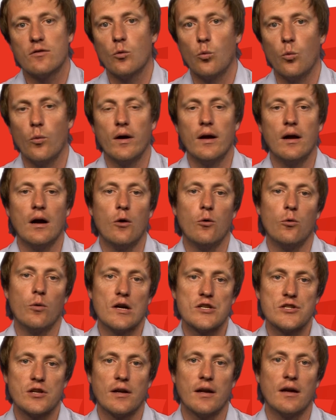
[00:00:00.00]
the way how you
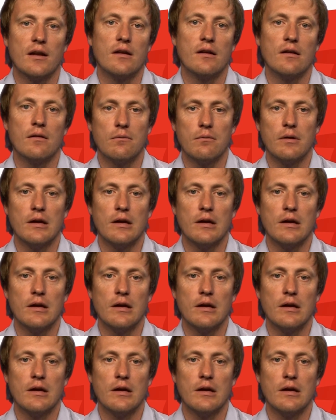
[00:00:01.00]
actually can